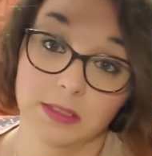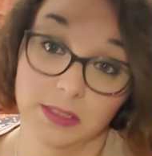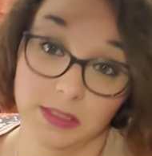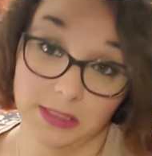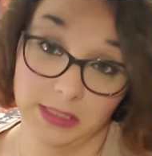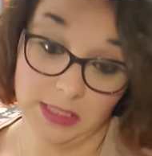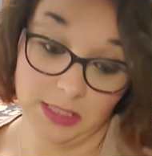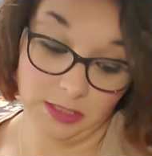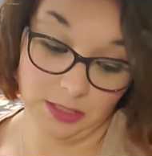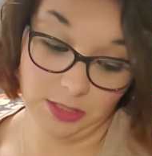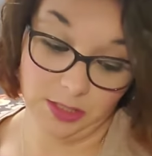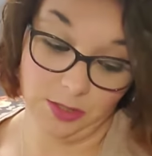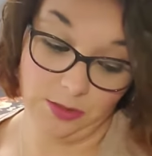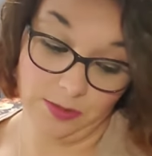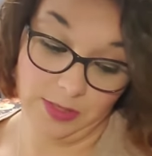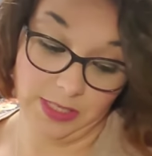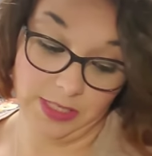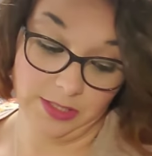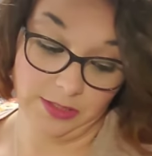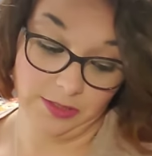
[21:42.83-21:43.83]
These two
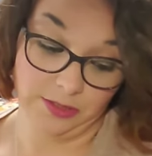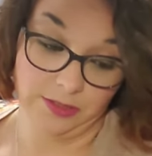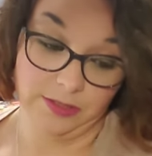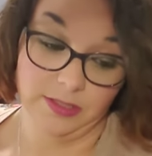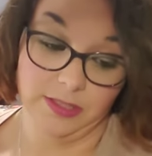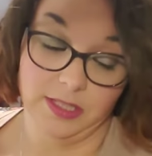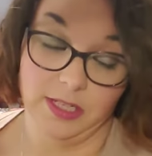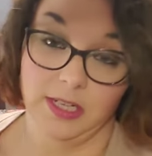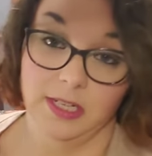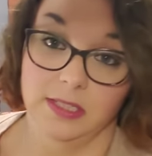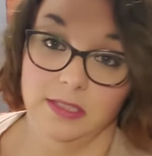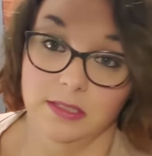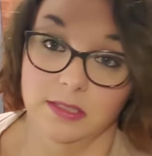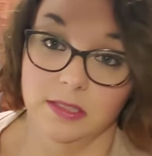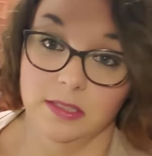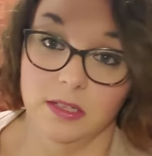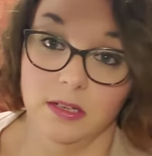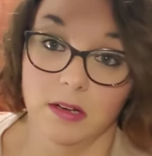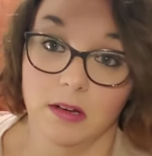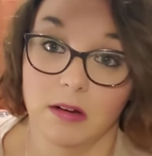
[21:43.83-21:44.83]
Easter signs
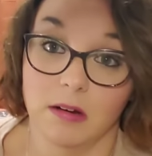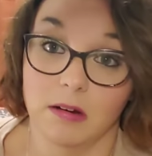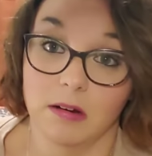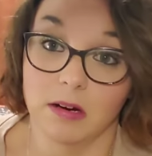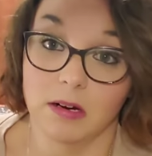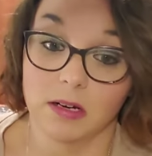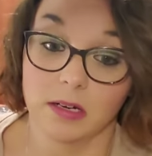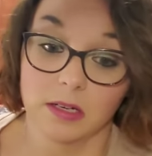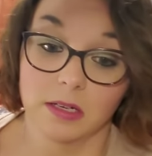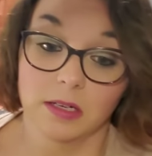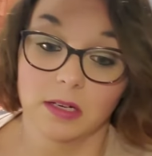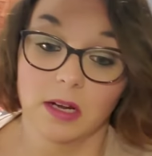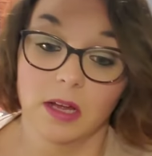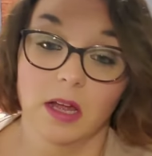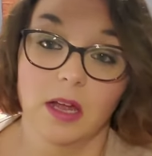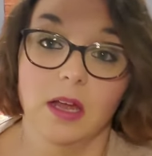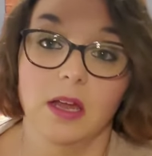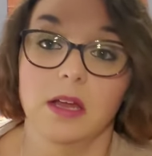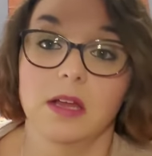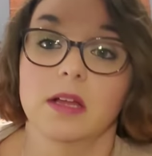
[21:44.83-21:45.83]
are,
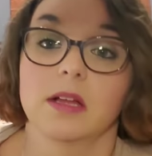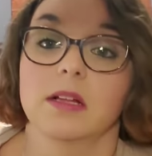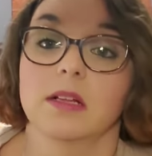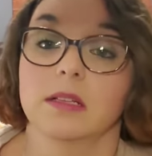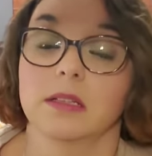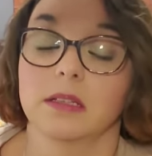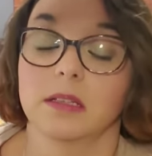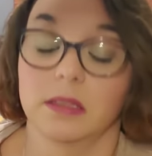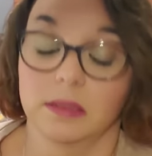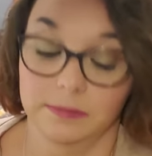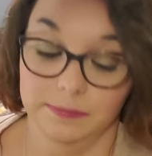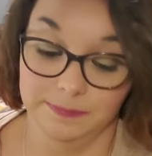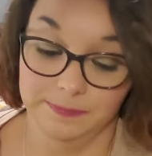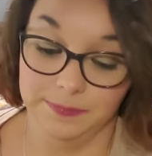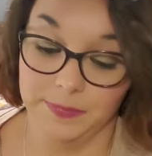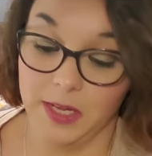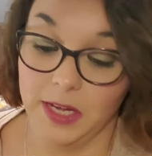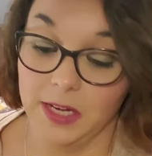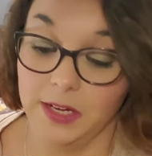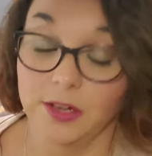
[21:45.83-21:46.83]

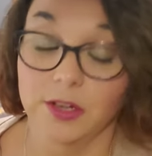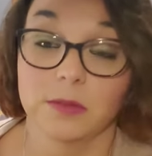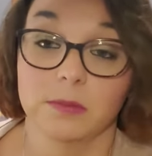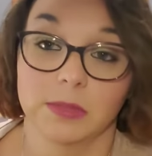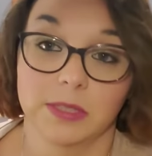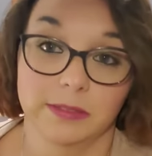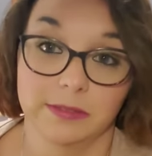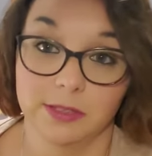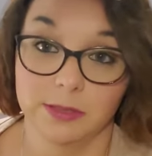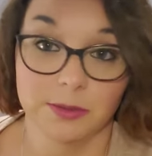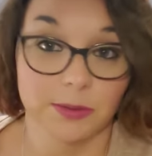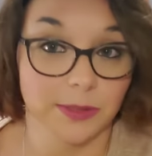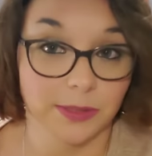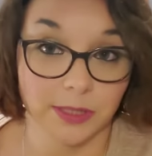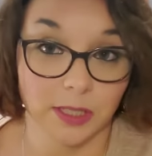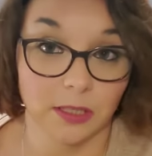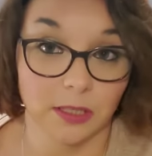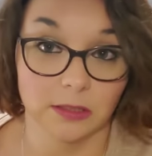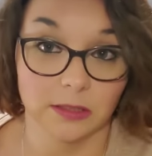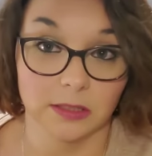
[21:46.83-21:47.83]
I couldn't believe these are a
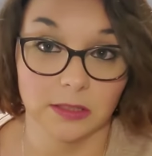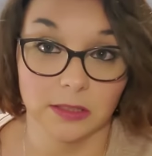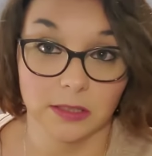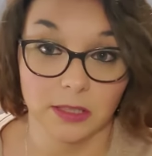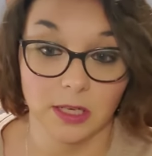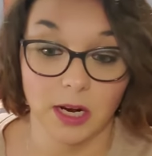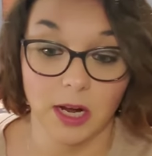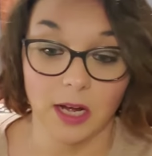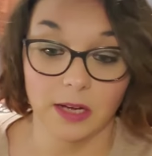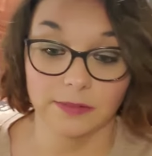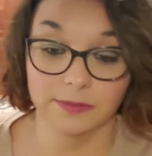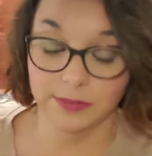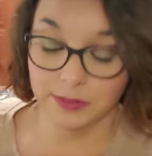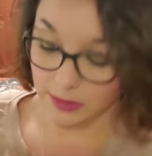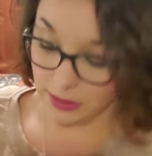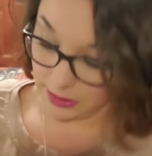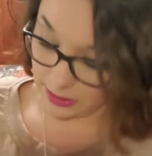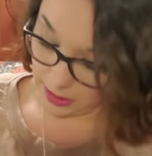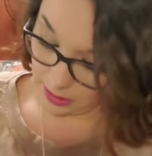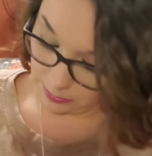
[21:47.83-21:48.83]
dollar. I feel
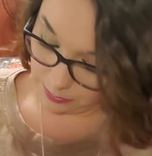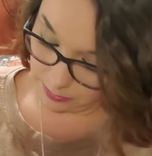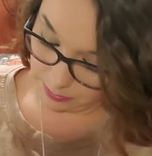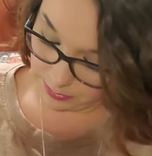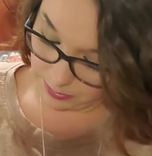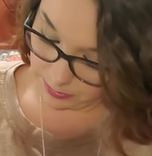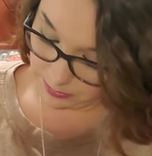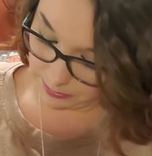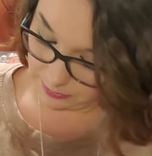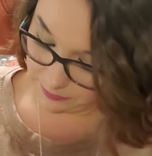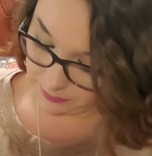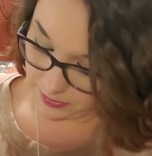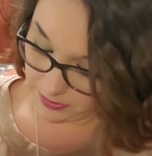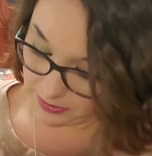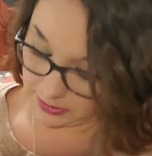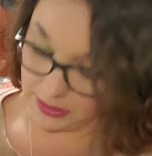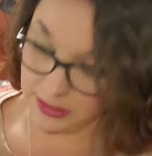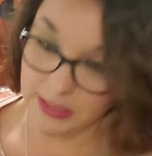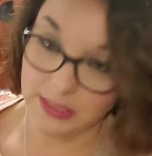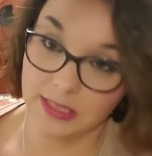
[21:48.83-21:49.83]
like I would be able to find
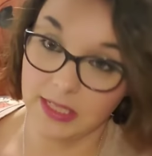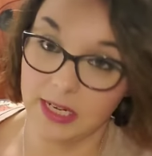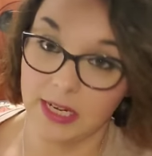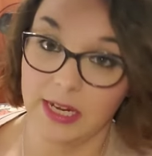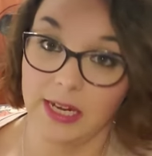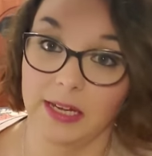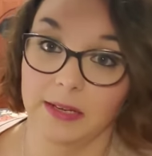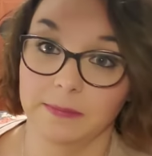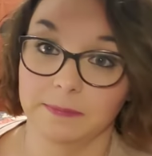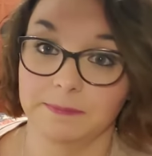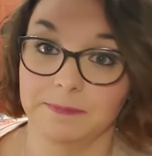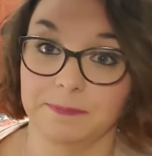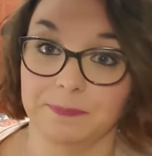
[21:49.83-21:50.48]
these at